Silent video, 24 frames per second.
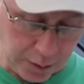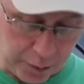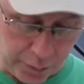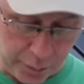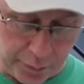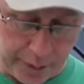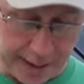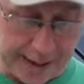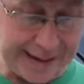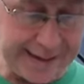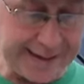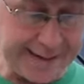
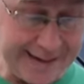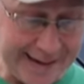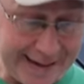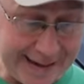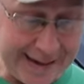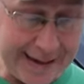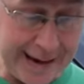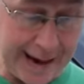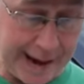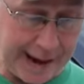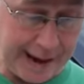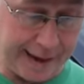when I
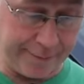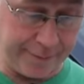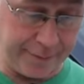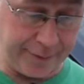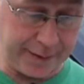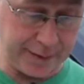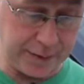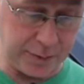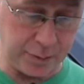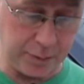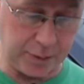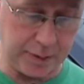did have
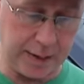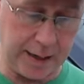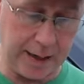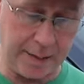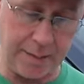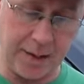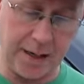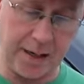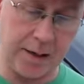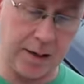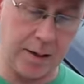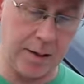this one,
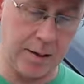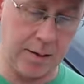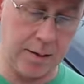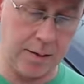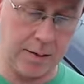I'm like,